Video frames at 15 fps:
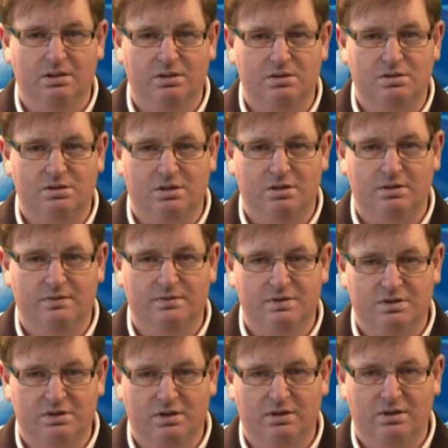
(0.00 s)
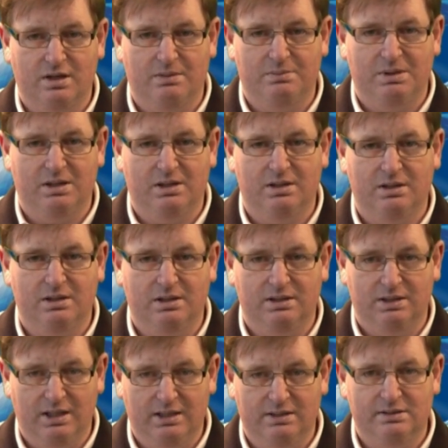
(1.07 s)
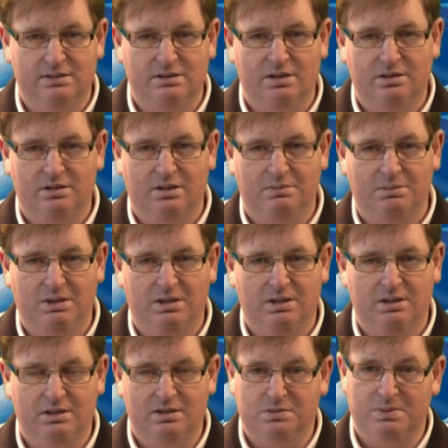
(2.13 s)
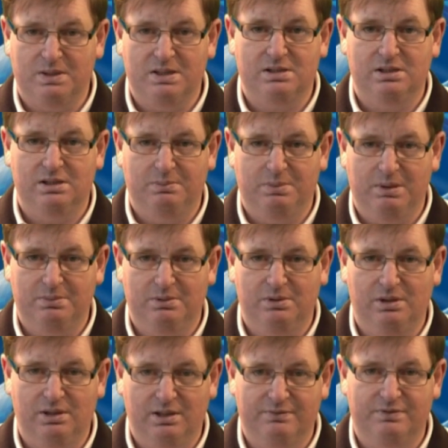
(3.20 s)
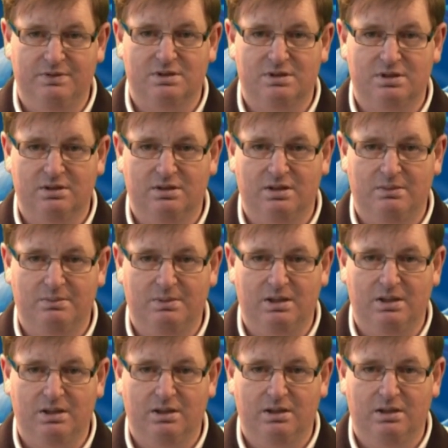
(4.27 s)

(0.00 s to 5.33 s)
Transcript: who served in South Armagh and died in South Armagh, and especially the people who lived in South Armagh.